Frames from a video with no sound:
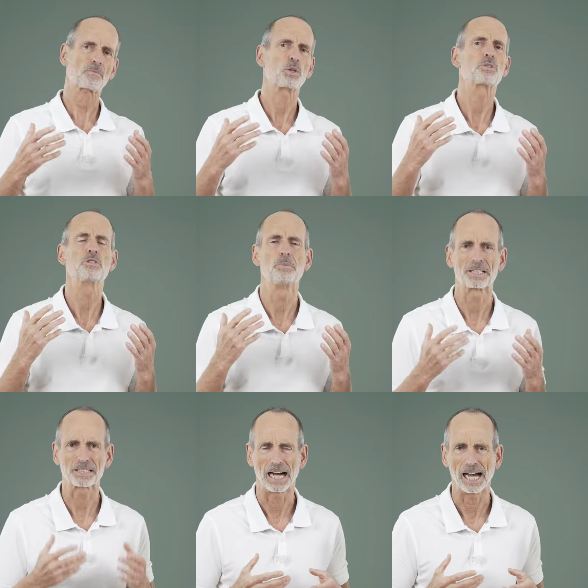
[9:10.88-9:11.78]
And
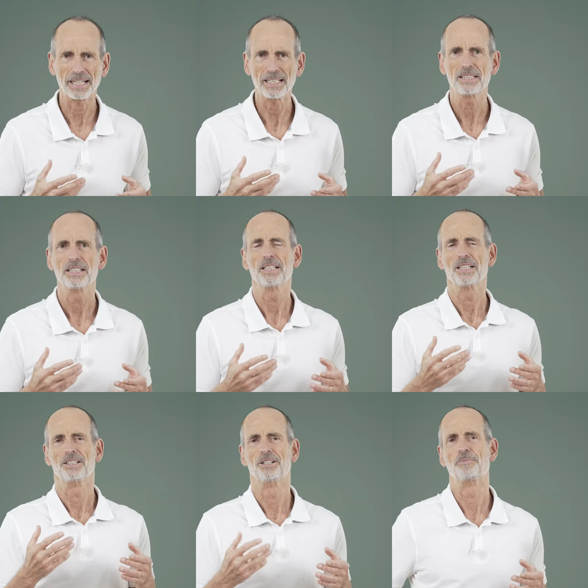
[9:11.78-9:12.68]
number 3,
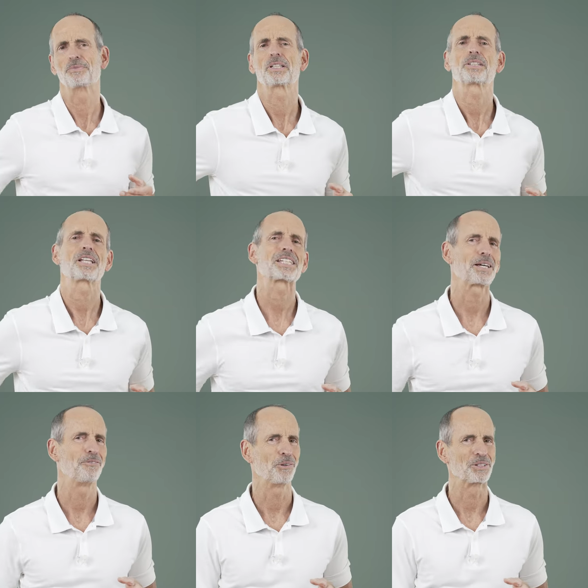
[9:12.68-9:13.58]
and we came up
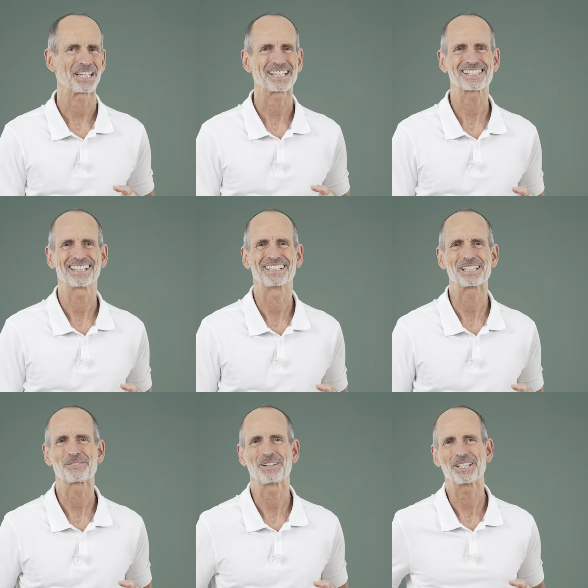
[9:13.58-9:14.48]
with this one on
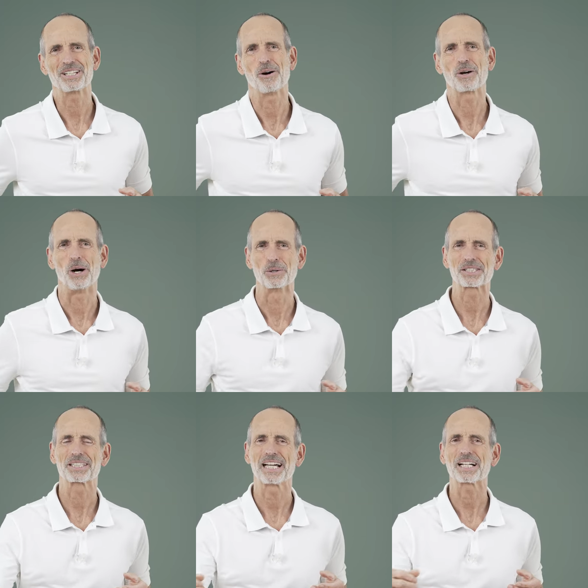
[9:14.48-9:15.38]
purpose. Now, you might
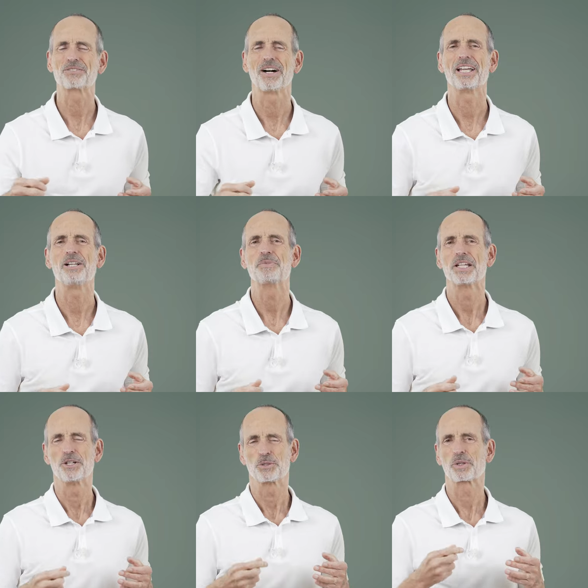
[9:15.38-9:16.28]
know some of our
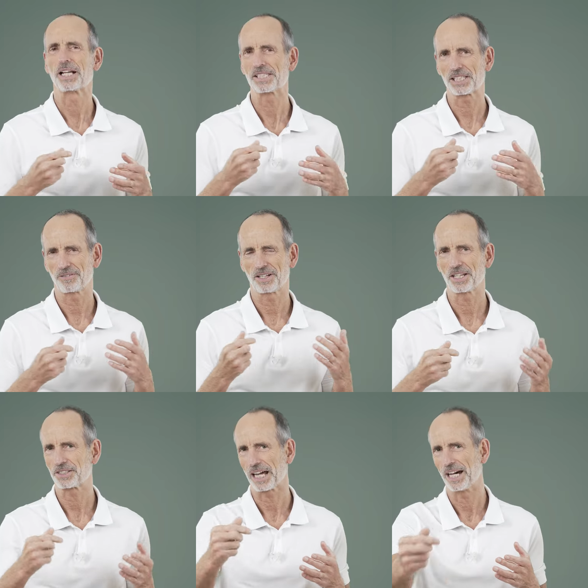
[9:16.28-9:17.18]
exercise aids.
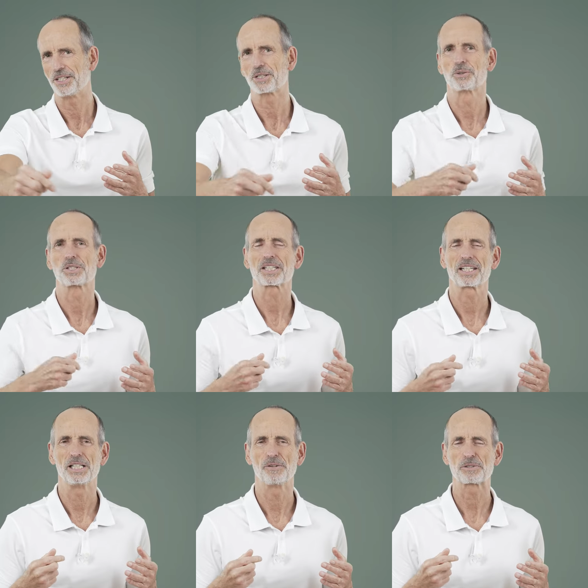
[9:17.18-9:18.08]
They help you
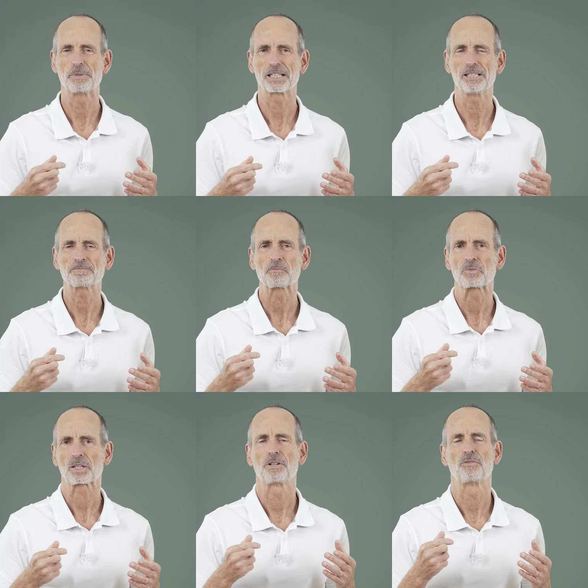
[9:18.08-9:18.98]
to facilitate
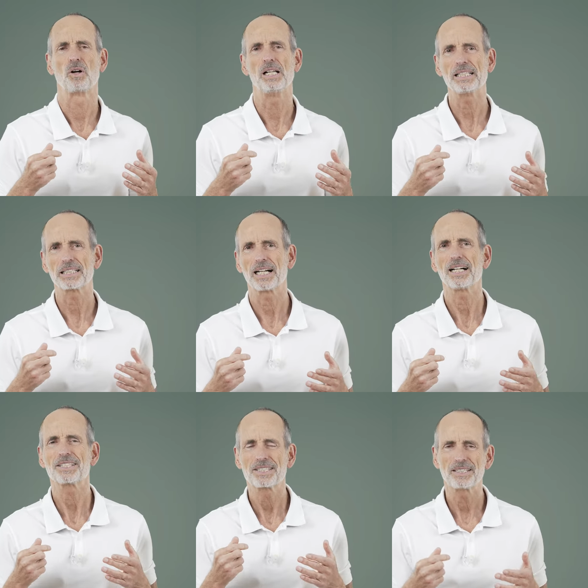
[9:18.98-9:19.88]
doing these
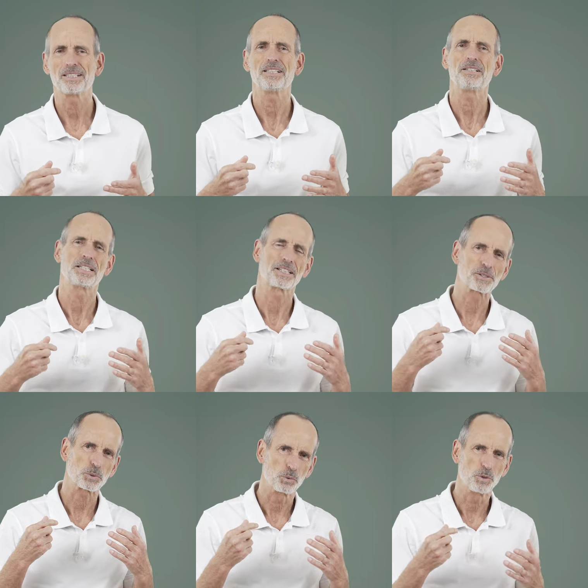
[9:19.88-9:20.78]
exercises as
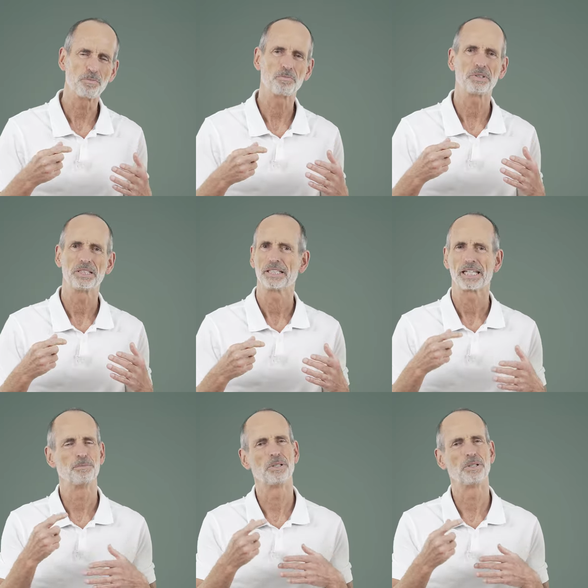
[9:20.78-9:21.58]
much as possible.